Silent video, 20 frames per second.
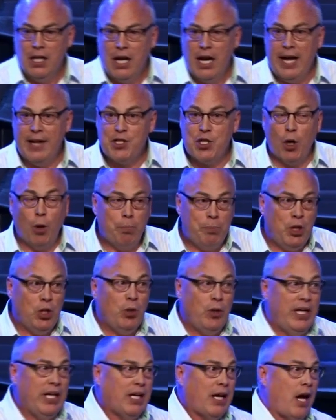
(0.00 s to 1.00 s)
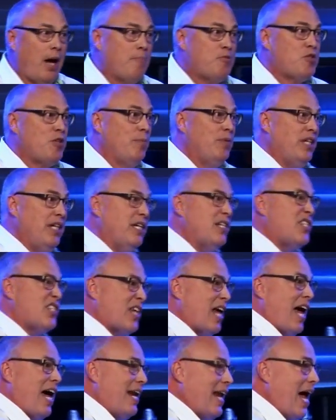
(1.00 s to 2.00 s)
and so beauty comes from the
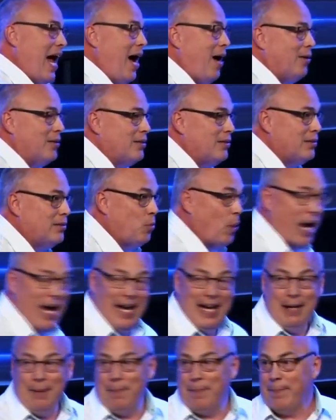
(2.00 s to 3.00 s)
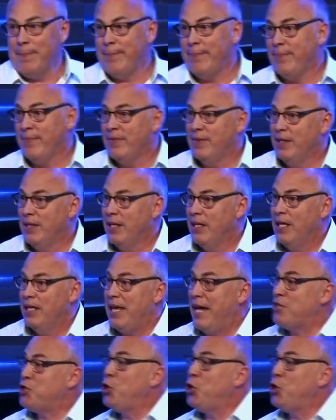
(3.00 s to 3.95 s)
inside out, right? That's